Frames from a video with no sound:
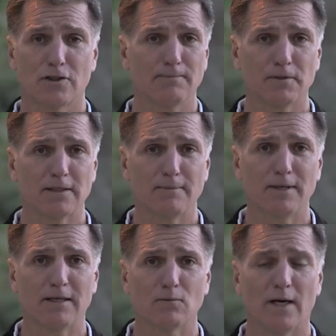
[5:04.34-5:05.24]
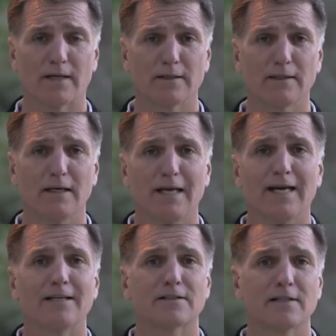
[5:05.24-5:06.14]
jumped on the bandwagon
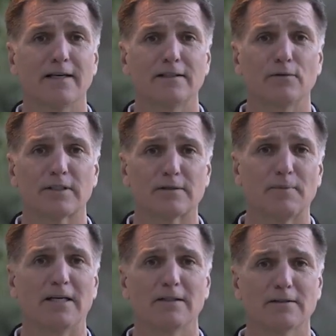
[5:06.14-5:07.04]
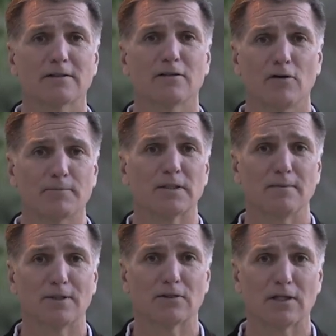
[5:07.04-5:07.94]
and decided to expand its scope to the
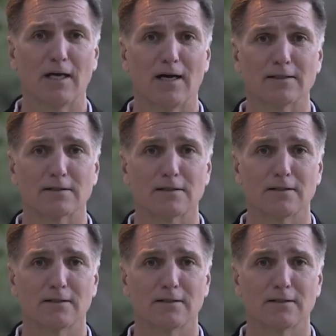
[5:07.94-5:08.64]
middle class.